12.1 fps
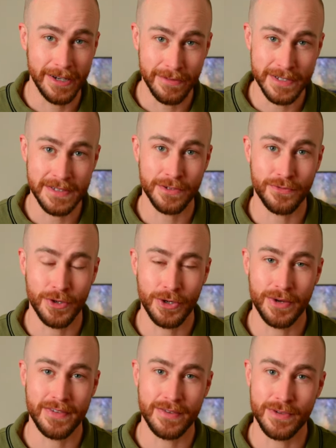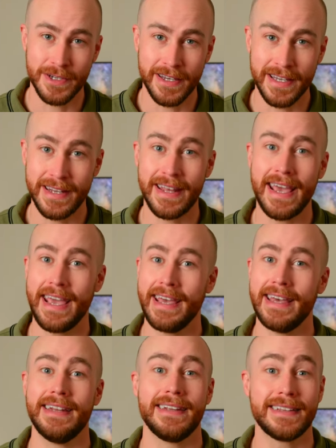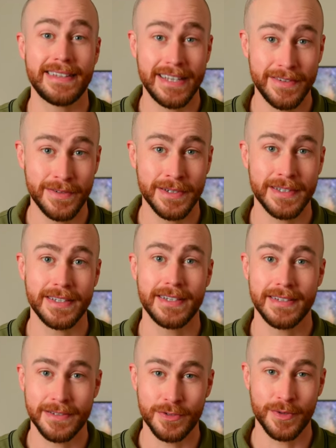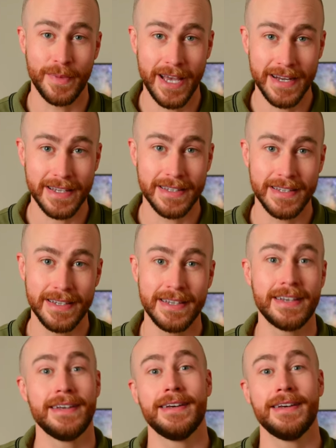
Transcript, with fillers: every single photo I've ever done, and definitely dramatically